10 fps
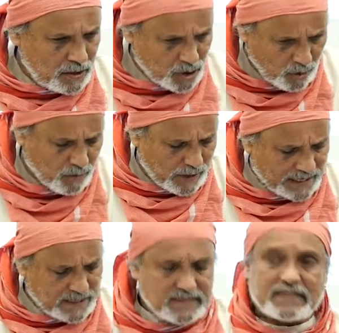So,
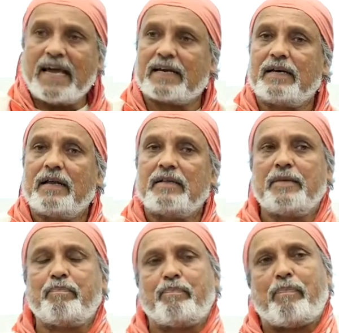as I said,
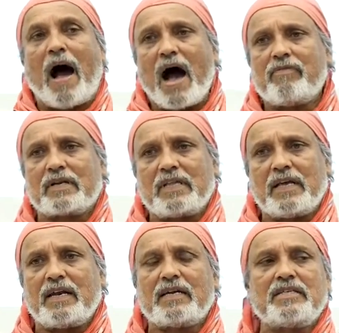the power,
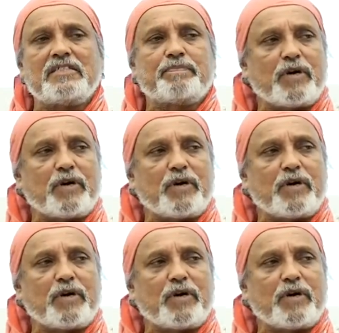the energy is